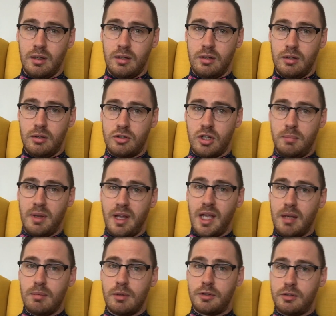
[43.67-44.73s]
you should be
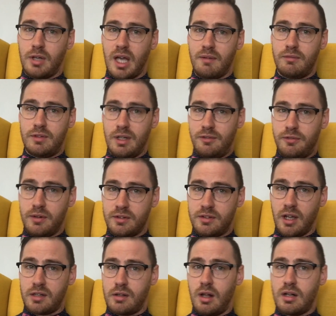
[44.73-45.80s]
able to have different
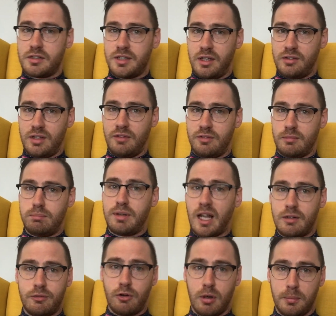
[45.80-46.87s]
technologies, different
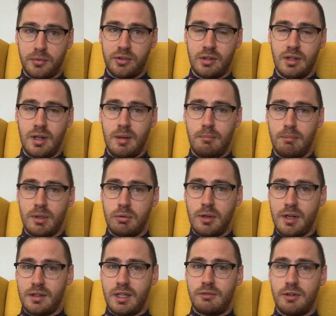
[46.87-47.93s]
platforms between
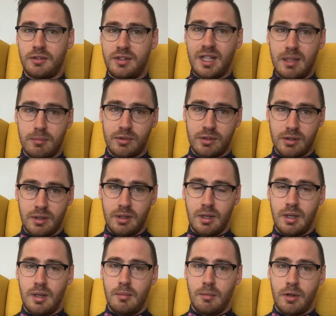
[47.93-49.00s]
the different teams,
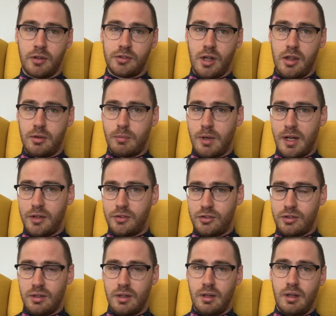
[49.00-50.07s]
because
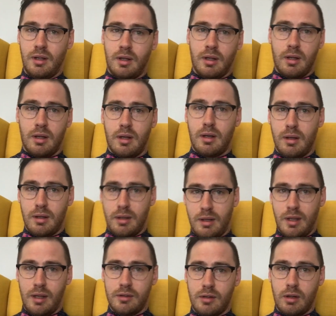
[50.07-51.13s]
otherwise
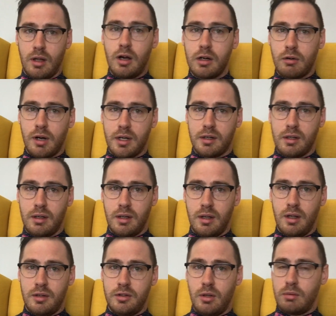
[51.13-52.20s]
in the long run
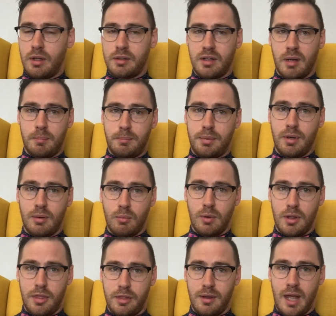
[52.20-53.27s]
you'll end up
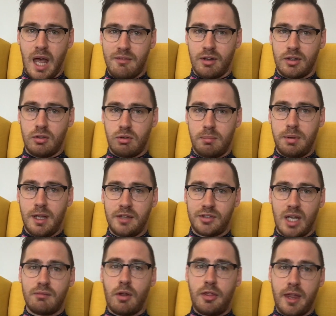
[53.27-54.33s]
with having to replace
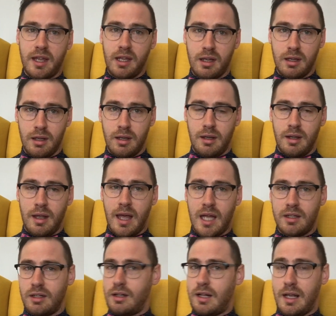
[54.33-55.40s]
everything,
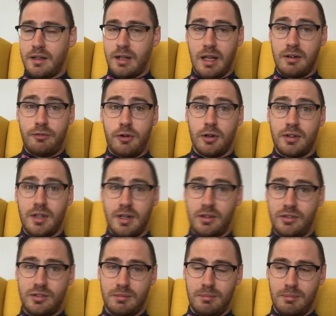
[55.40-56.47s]
and the client and the front end
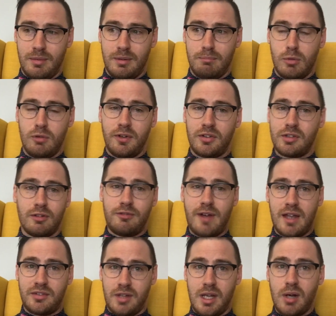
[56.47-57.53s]
is moving so
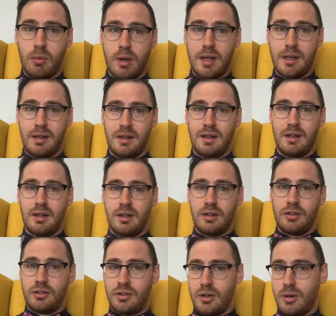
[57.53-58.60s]
fast anyway.
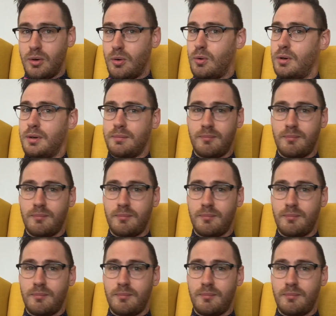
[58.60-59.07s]
So